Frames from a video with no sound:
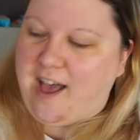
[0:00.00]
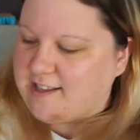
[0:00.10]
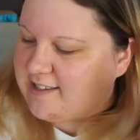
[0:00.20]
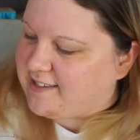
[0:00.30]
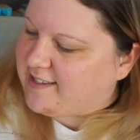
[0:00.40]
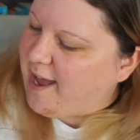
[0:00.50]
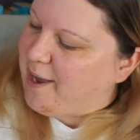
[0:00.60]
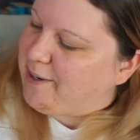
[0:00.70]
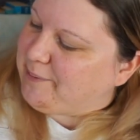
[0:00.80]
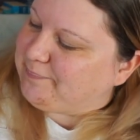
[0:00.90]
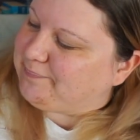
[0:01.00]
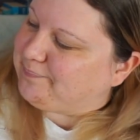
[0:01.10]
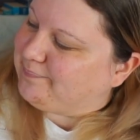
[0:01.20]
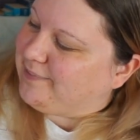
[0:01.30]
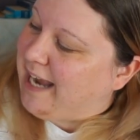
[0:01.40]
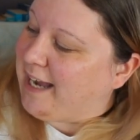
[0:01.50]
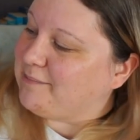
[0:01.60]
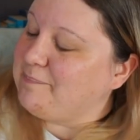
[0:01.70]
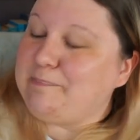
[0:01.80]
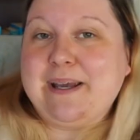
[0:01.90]
So yeah,
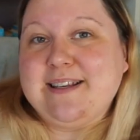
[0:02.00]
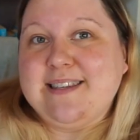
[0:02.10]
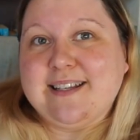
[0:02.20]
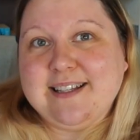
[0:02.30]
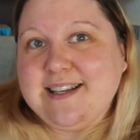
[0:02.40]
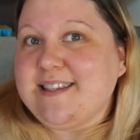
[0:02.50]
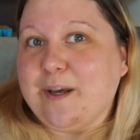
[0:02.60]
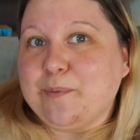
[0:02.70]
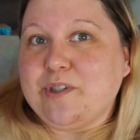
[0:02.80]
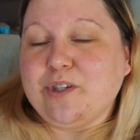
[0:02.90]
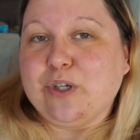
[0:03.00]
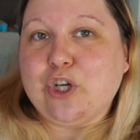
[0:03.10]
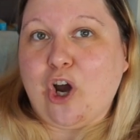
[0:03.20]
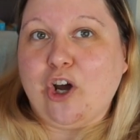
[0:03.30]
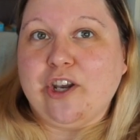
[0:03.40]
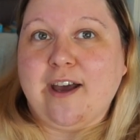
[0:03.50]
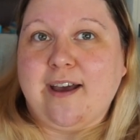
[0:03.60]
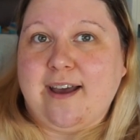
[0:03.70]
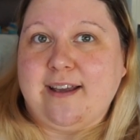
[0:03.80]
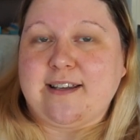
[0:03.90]
basically it's up to Connor
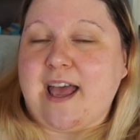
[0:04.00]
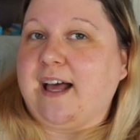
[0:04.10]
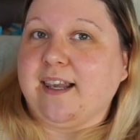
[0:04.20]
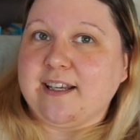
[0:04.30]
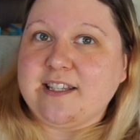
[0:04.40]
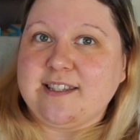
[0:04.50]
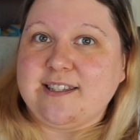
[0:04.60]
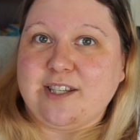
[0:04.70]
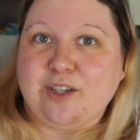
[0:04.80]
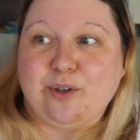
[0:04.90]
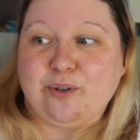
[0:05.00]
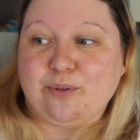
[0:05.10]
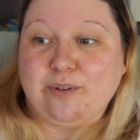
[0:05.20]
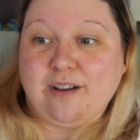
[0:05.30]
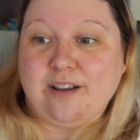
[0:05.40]
and Alex to